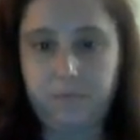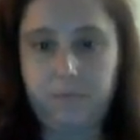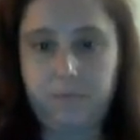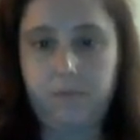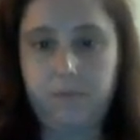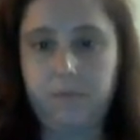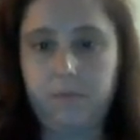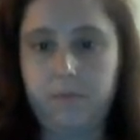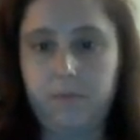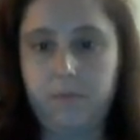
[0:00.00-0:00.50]

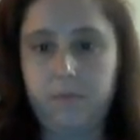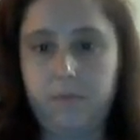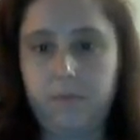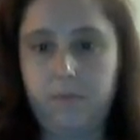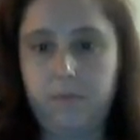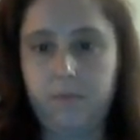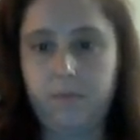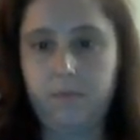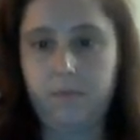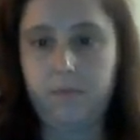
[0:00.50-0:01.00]

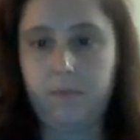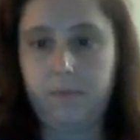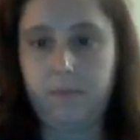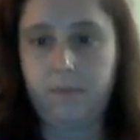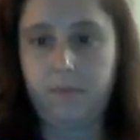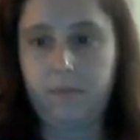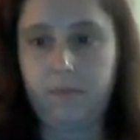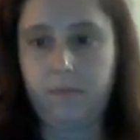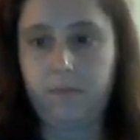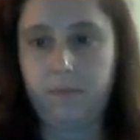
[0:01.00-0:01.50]

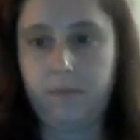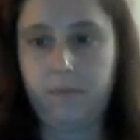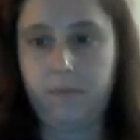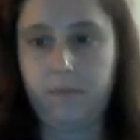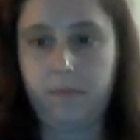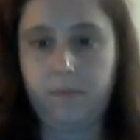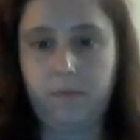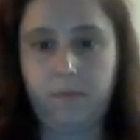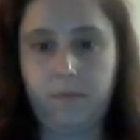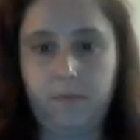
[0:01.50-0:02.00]

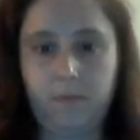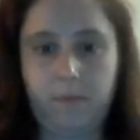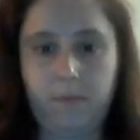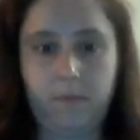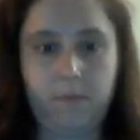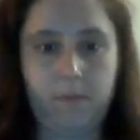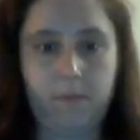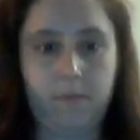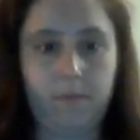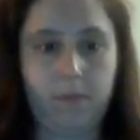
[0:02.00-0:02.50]

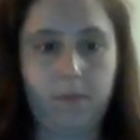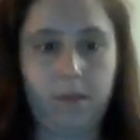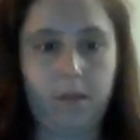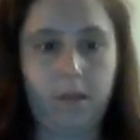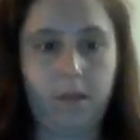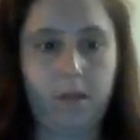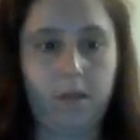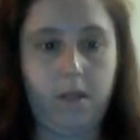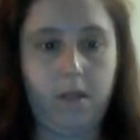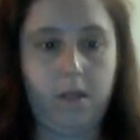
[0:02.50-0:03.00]

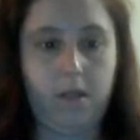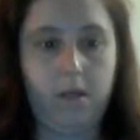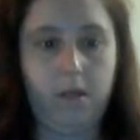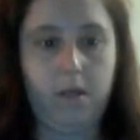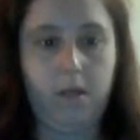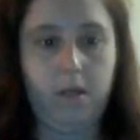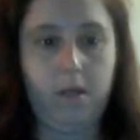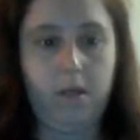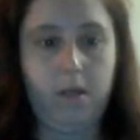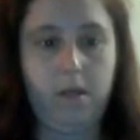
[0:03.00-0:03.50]

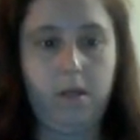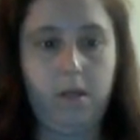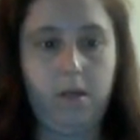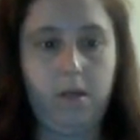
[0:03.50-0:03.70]
Nobody speaks.